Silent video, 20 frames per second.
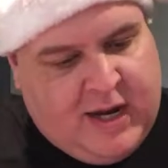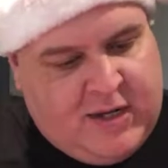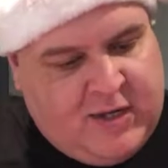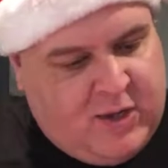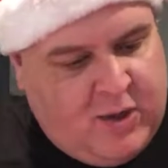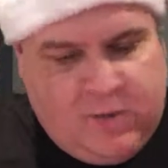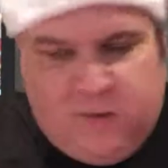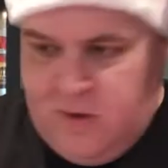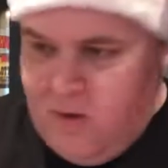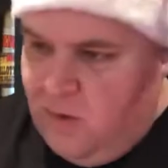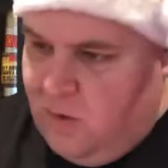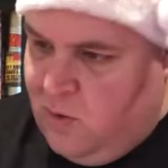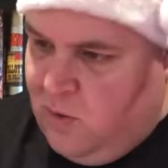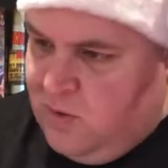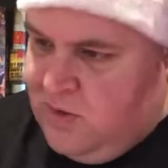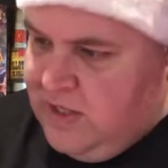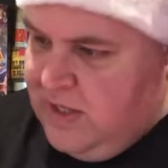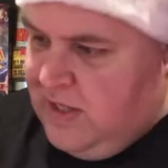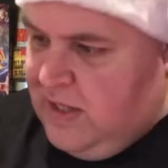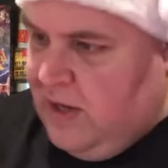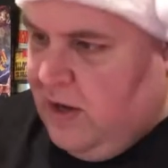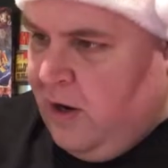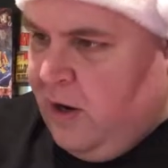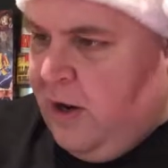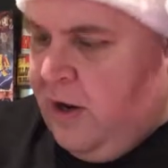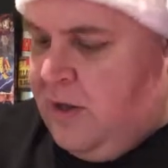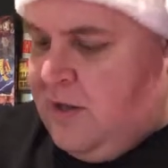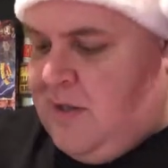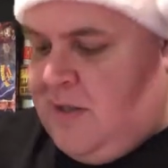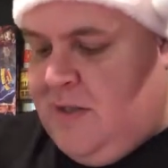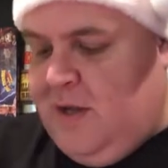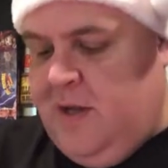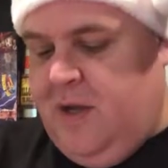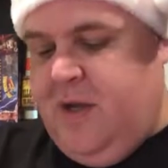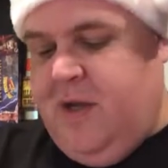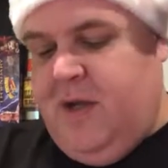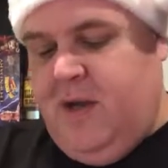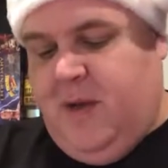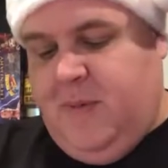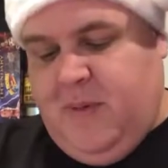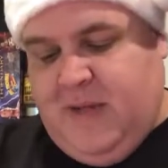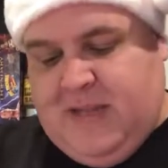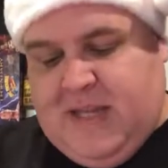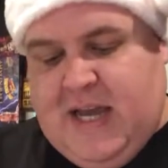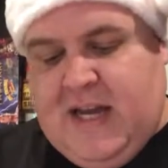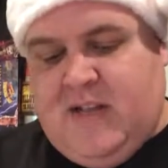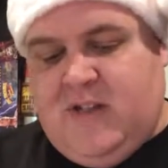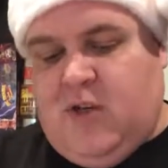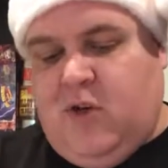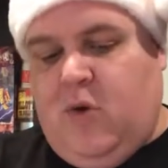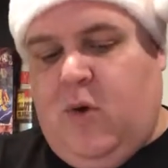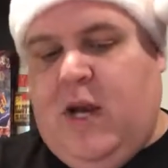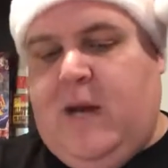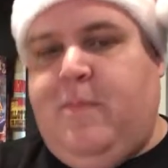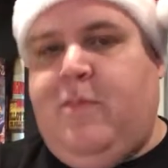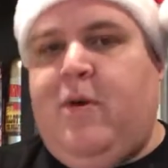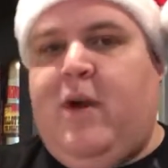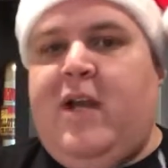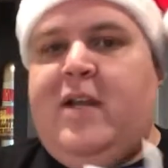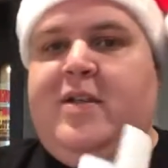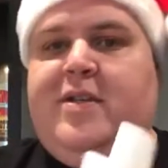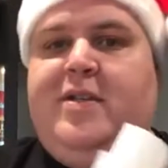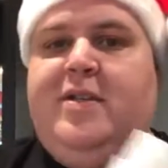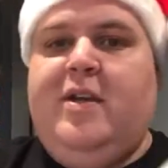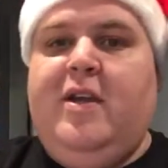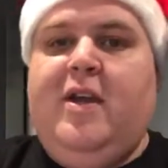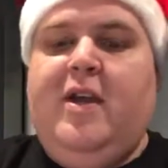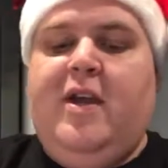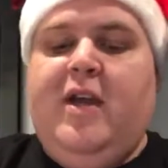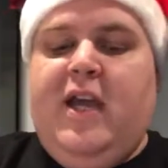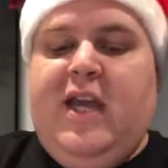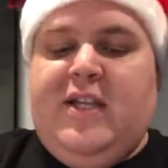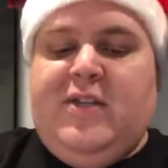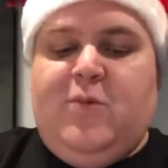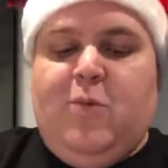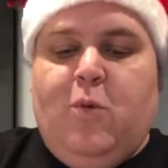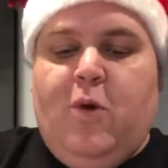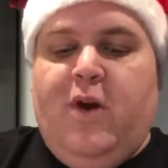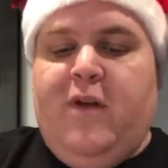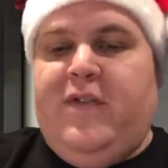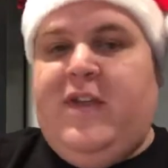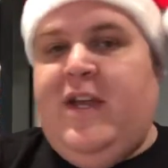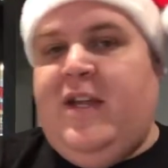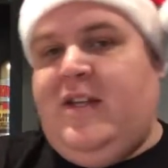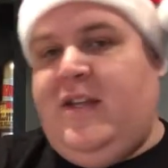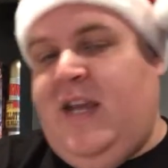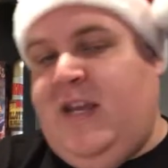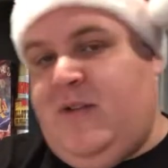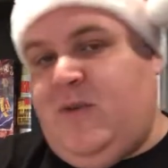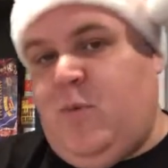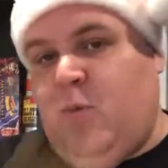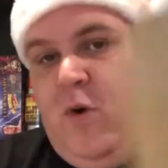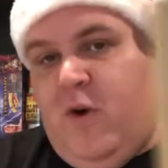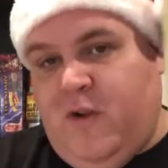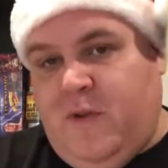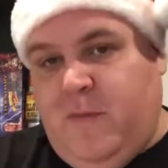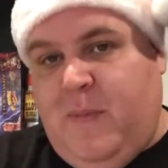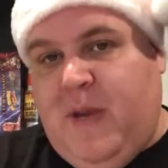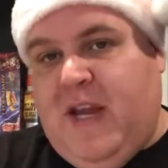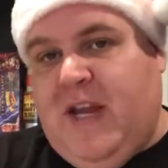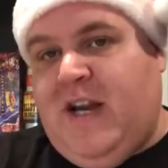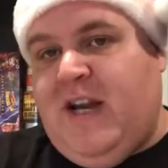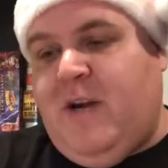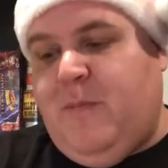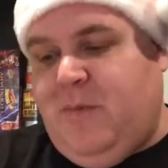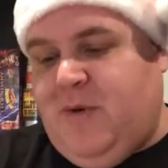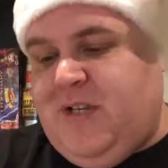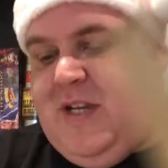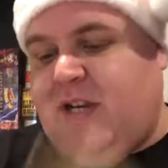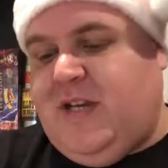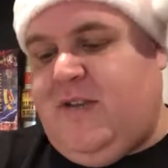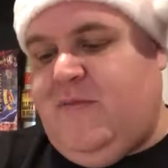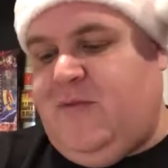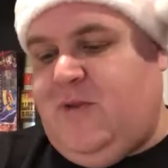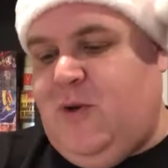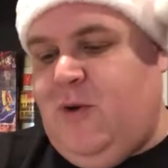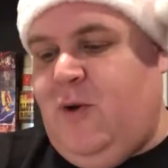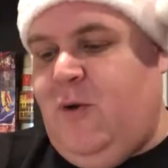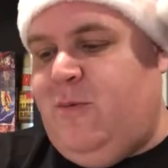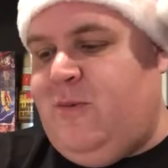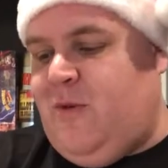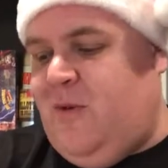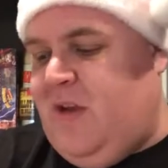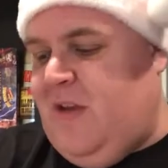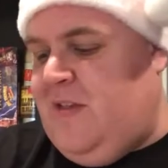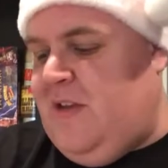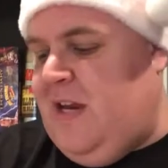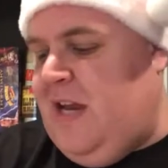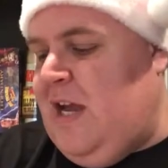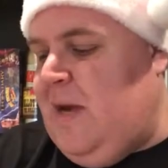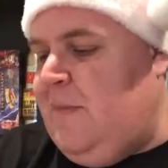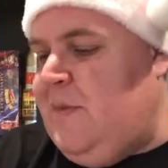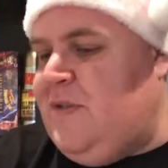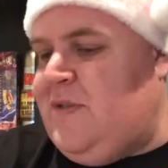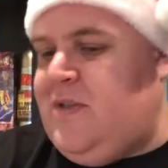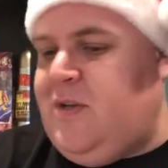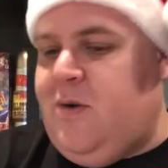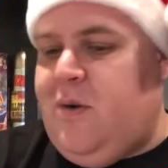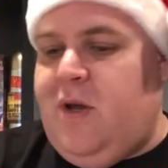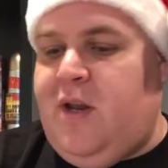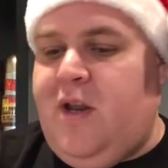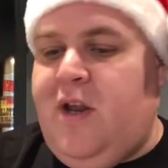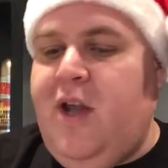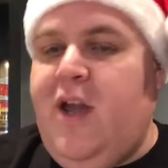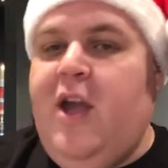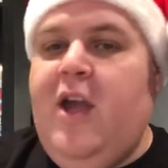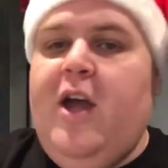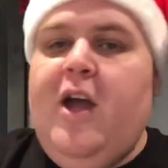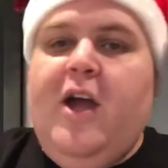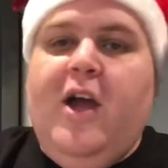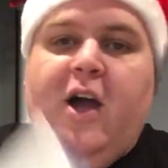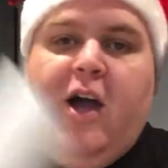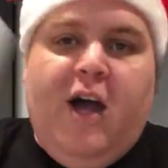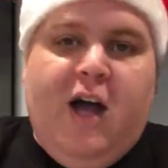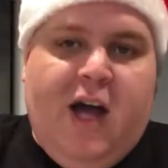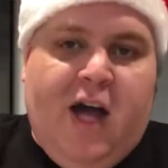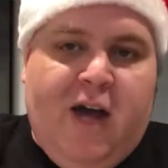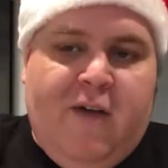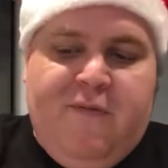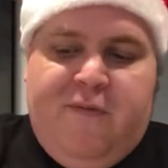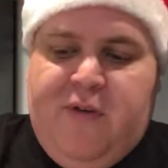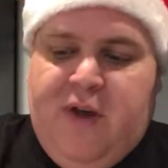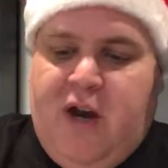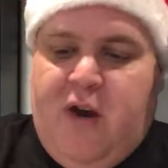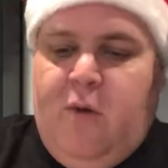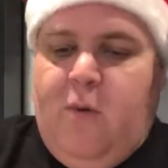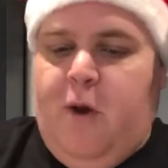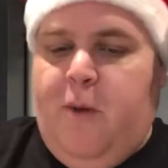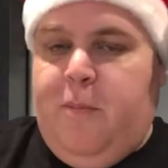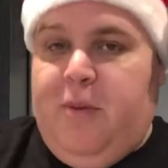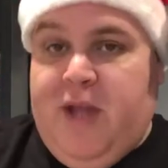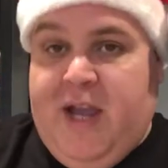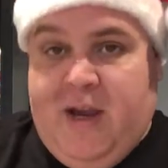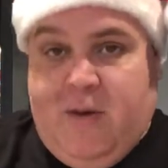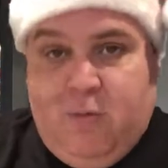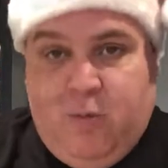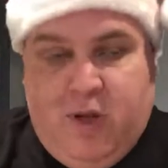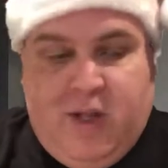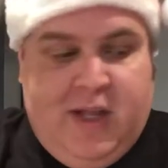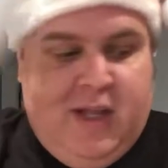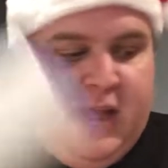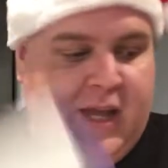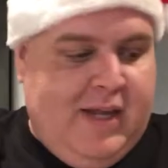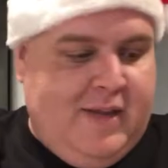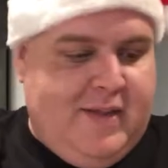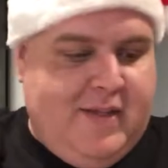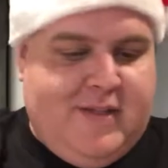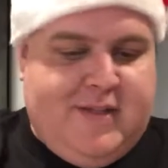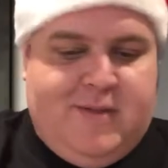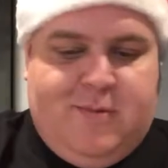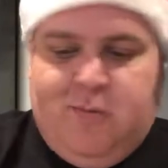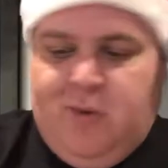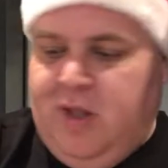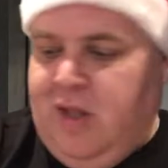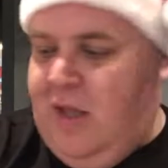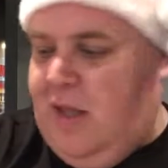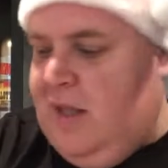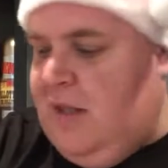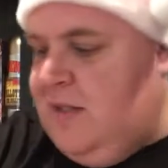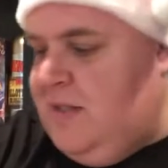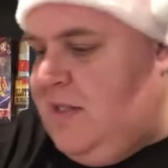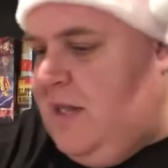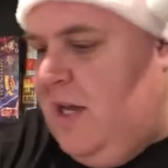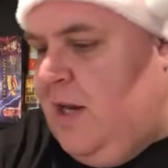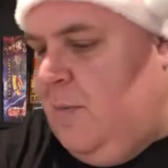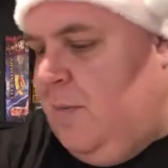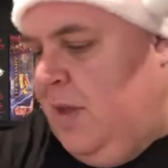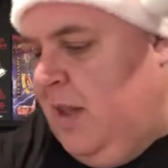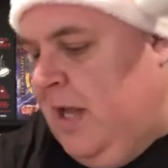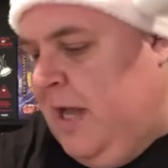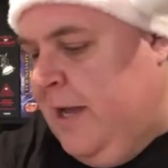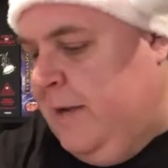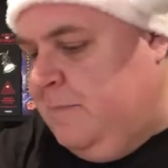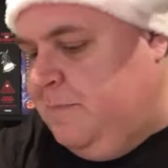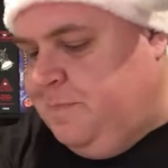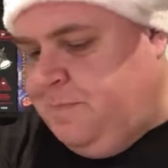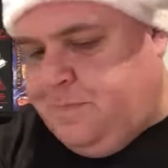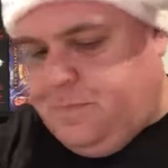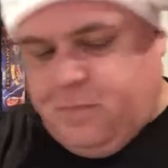I don't know who did the art, but that is a great print. It's worth being in a protective tube so nothing happens to it. Very well played. Really like this item a lot.